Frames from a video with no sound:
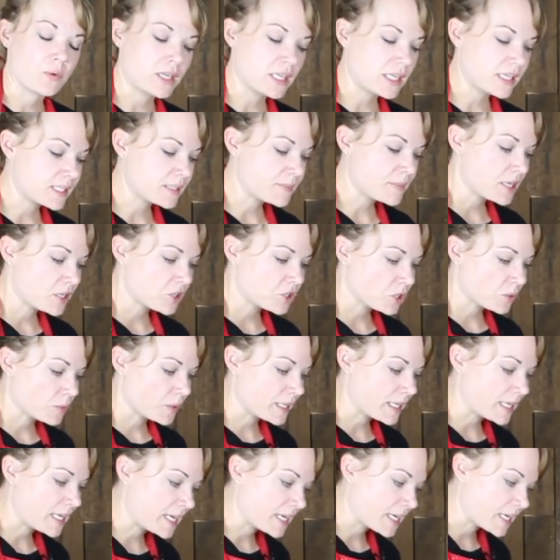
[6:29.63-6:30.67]
We need to make sure
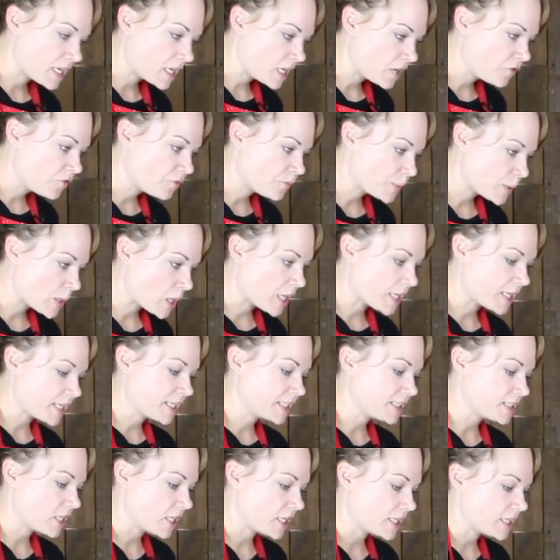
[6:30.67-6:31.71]
we're getting enough
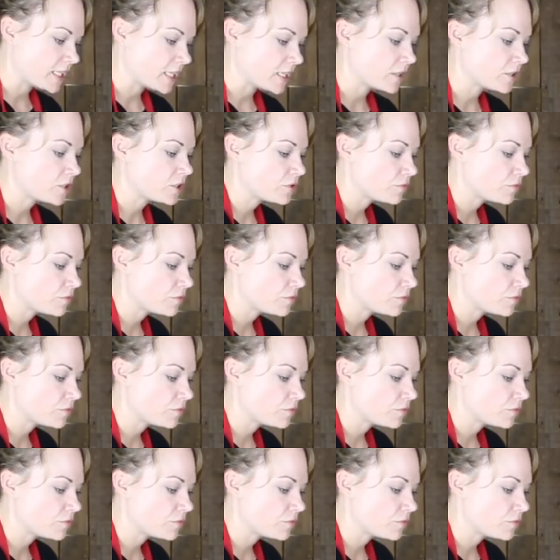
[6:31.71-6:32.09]
product on there